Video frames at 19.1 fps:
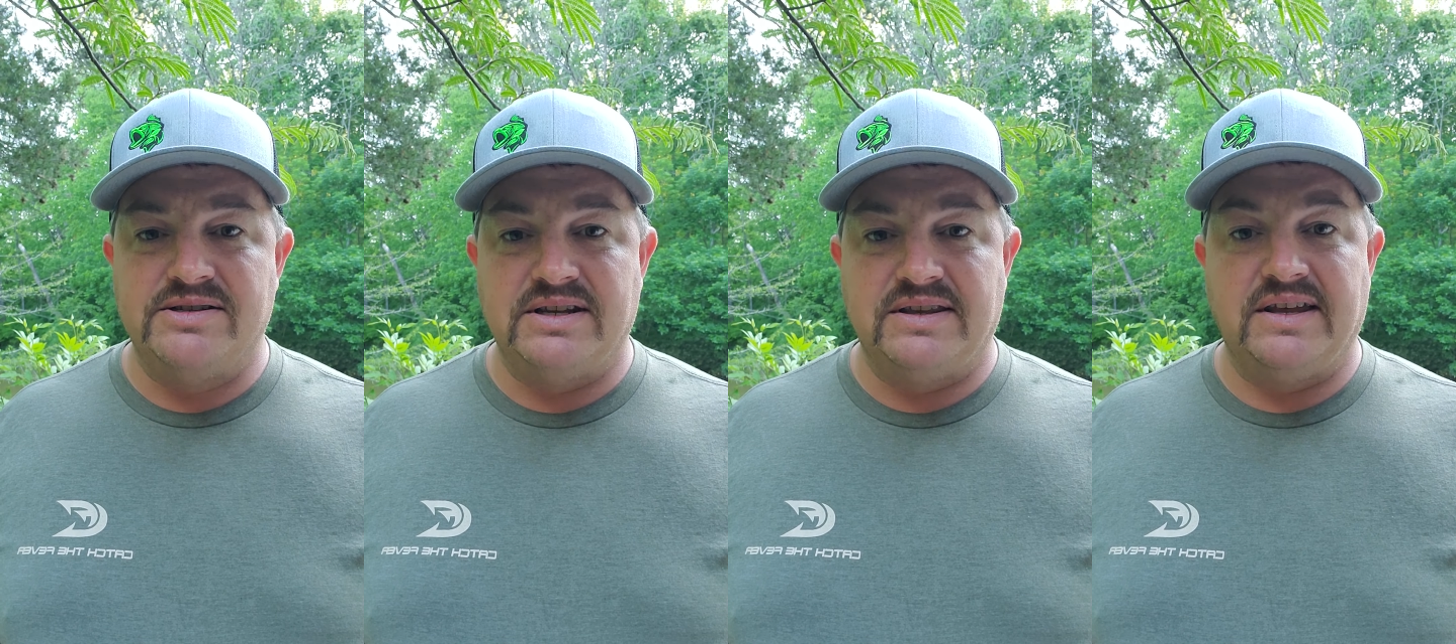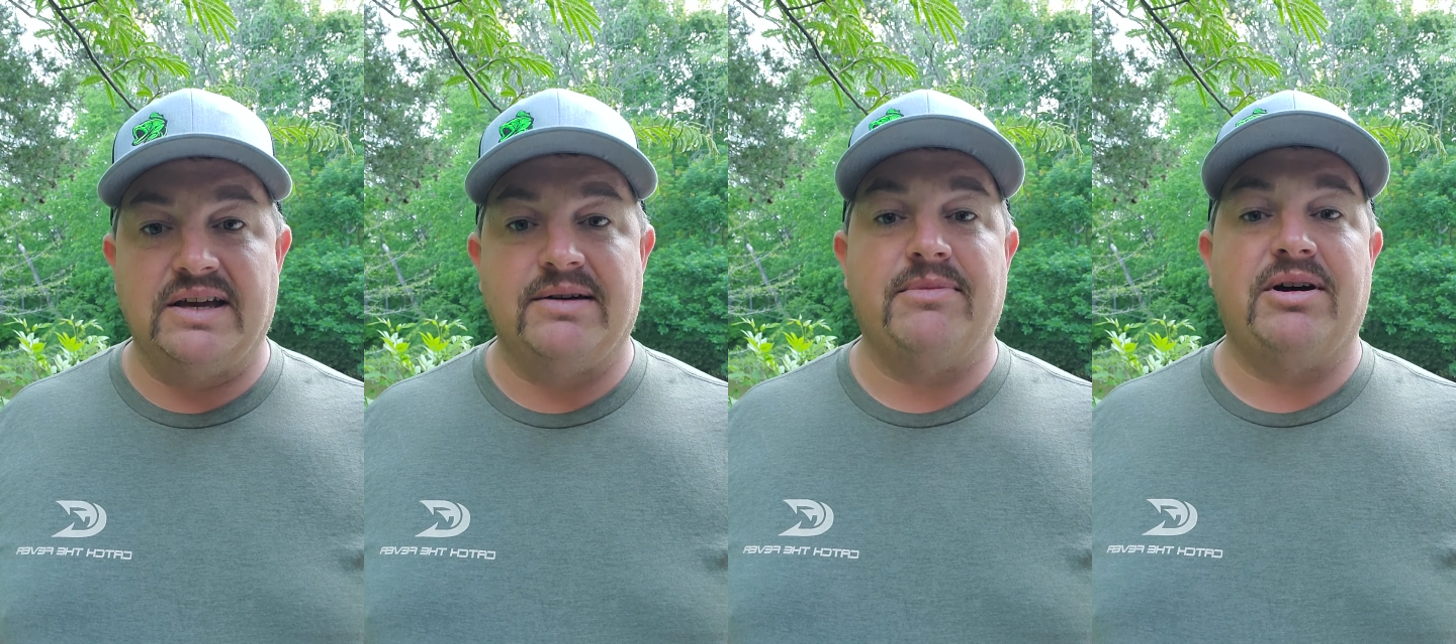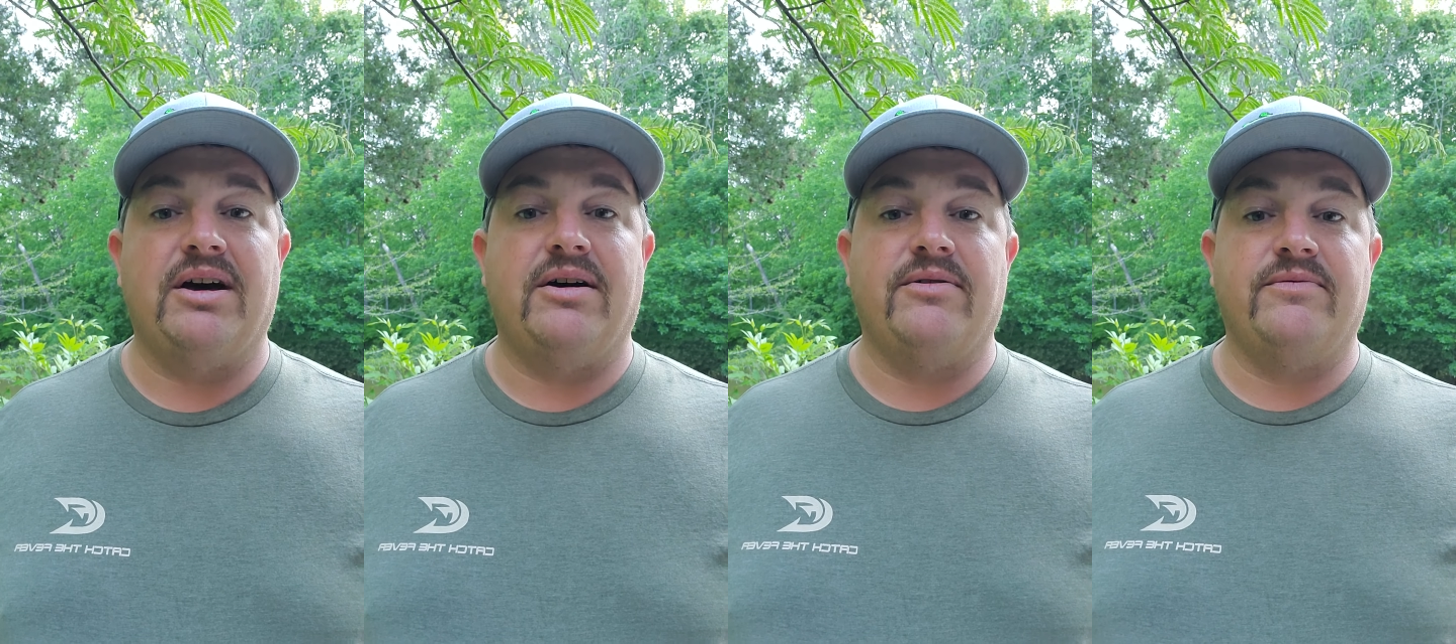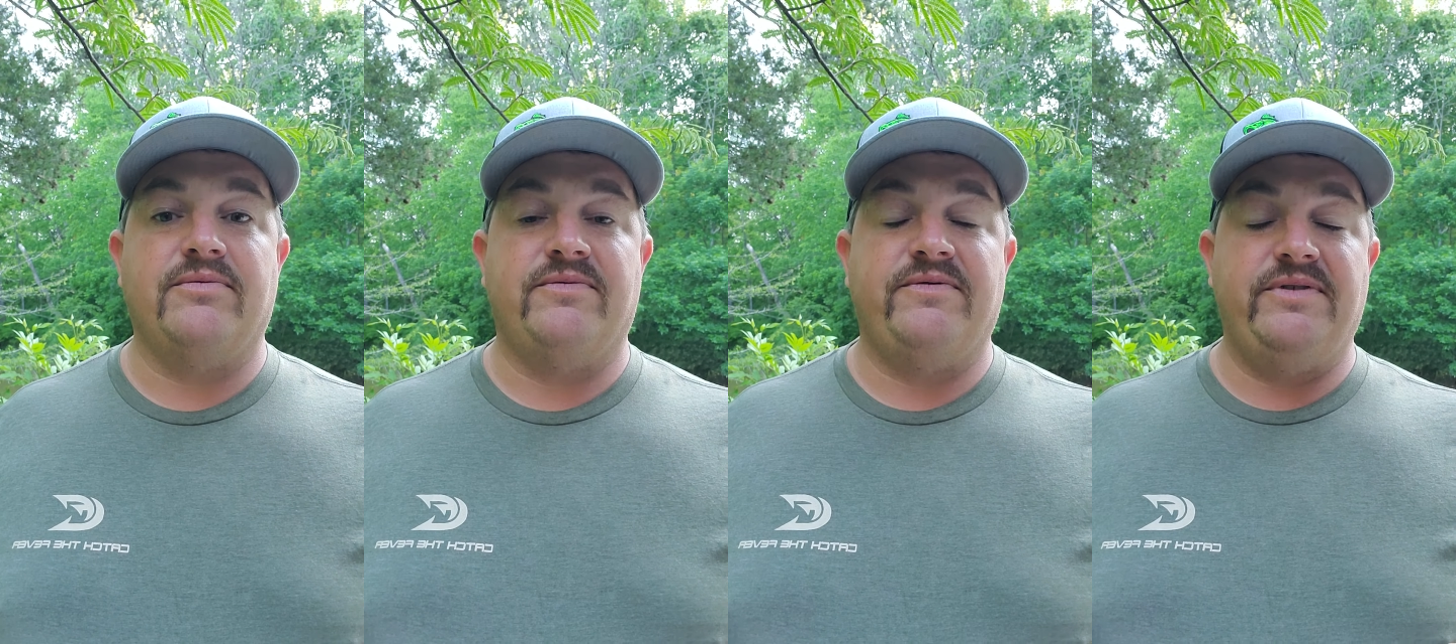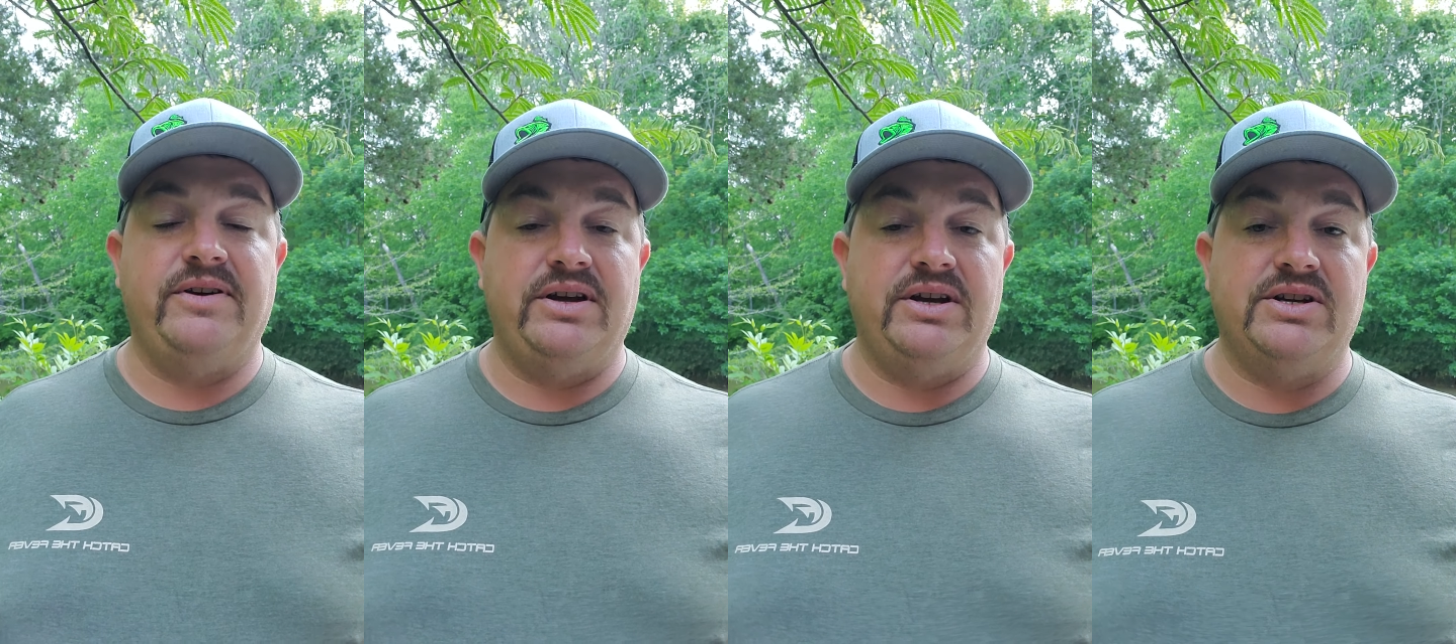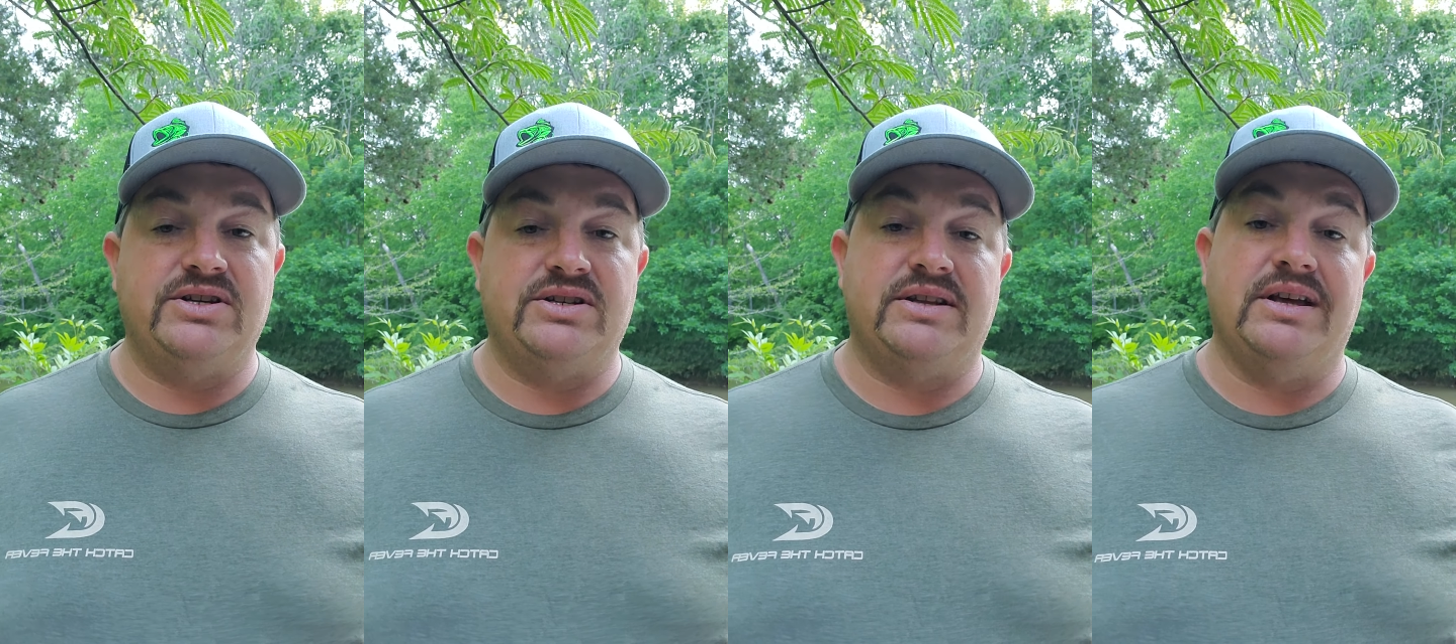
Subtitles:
anything about fish,